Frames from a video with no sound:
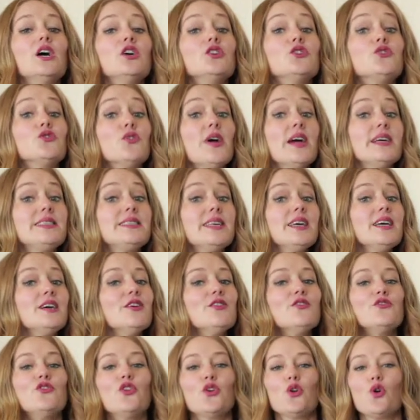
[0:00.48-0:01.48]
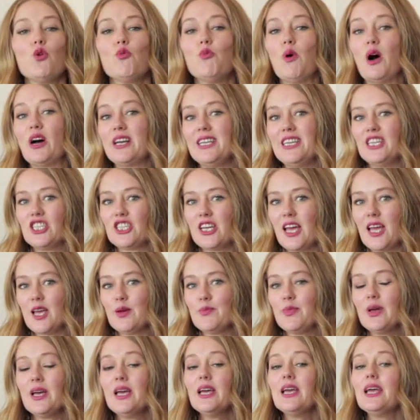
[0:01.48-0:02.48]
Dressing for your body shape
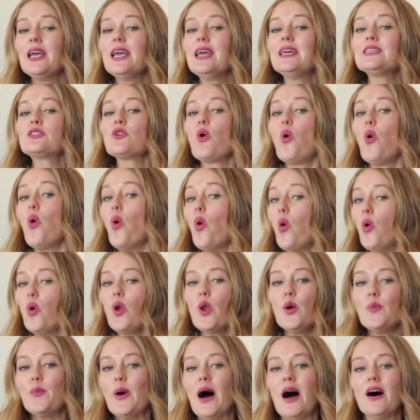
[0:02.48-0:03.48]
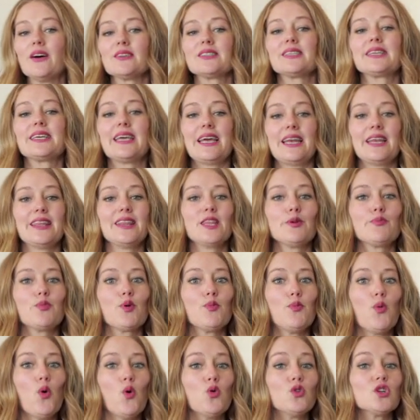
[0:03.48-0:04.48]
is all about getting the
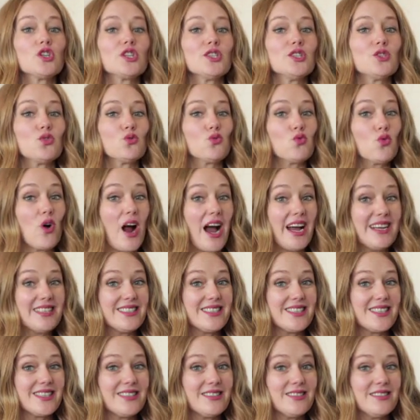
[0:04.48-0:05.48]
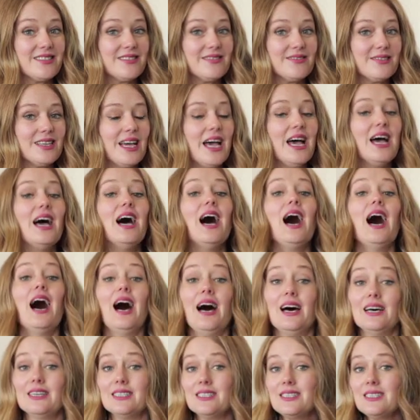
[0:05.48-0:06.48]
proportions right.
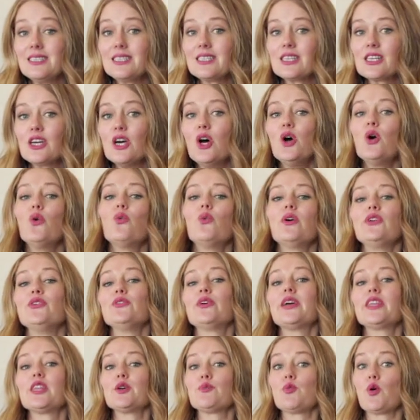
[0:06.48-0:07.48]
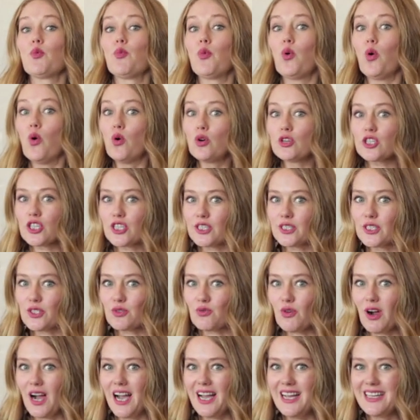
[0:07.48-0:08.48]
And when you get the proportions
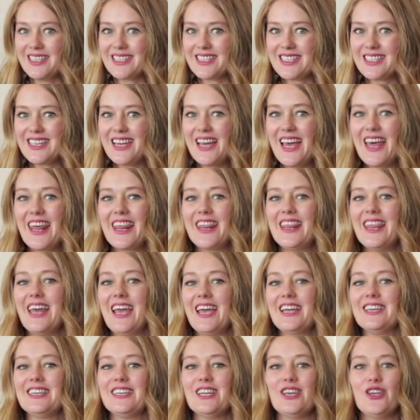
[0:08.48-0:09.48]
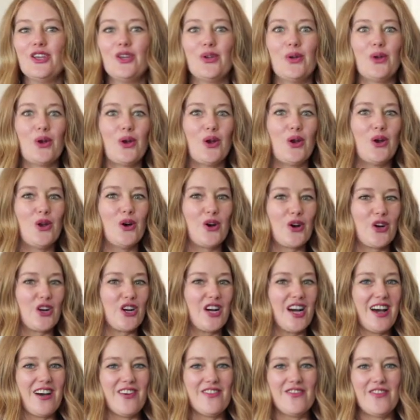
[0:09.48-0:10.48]
right, then you
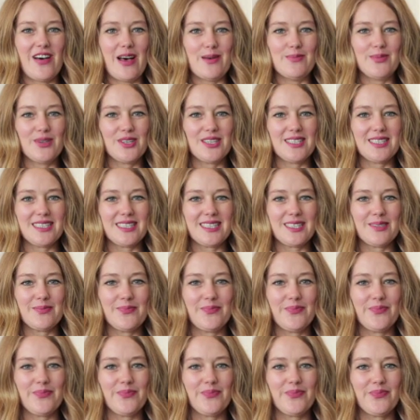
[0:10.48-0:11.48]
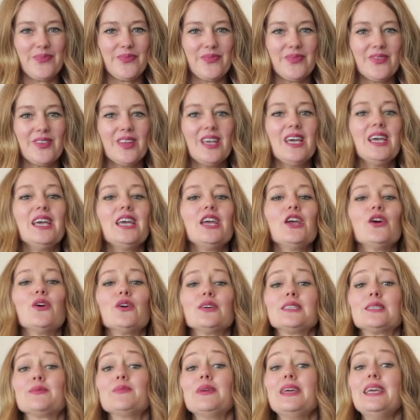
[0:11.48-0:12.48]
look fabulous. Here are
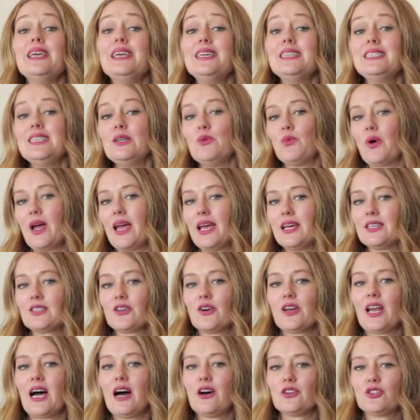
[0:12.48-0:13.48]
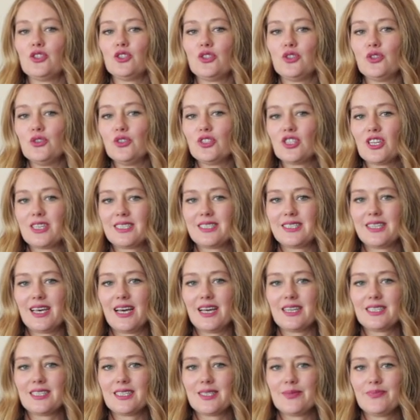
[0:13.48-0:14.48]
some easy ways on how to do just
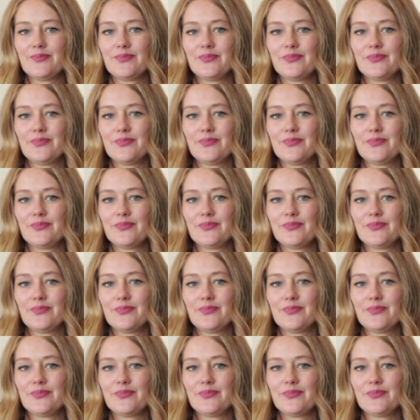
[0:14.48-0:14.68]
that.